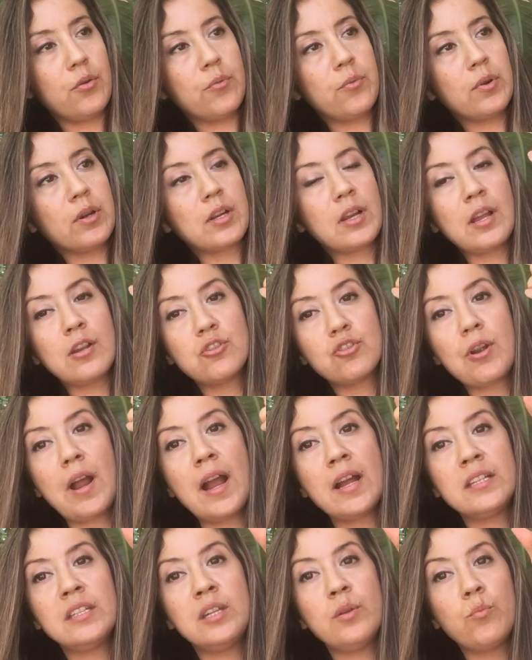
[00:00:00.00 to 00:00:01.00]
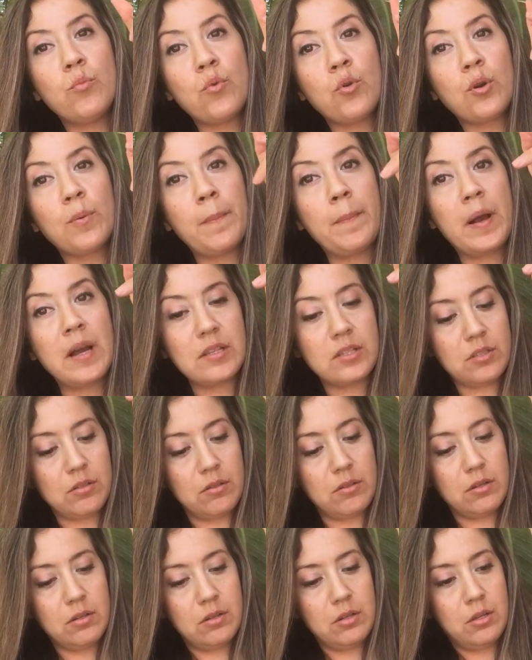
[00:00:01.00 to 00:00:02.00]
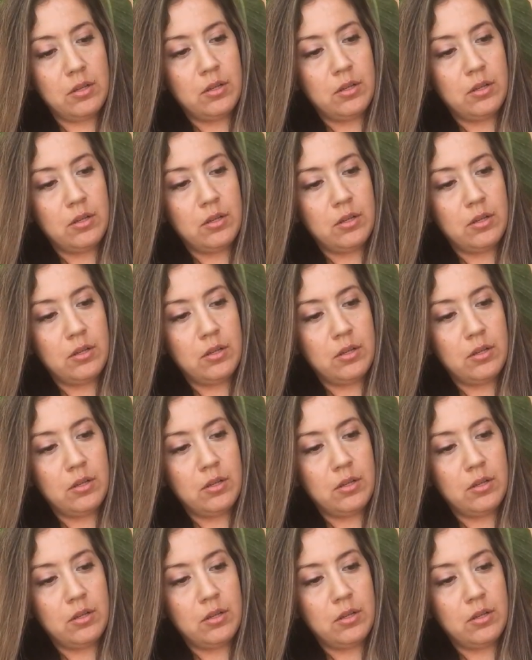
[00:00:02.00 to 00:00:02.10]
we're contracting more muscle.